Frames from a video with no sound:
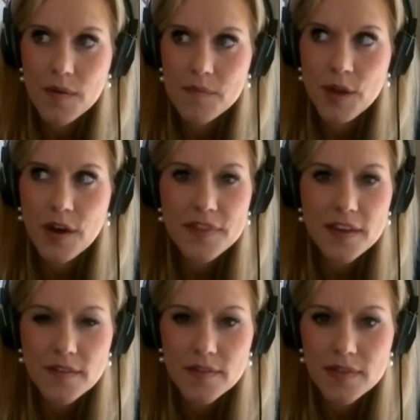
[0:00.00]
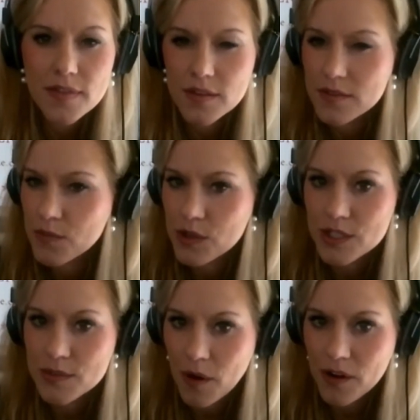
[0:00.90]
you know I think that we're
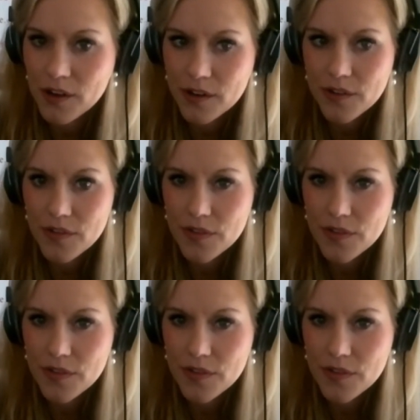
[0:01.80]
smarter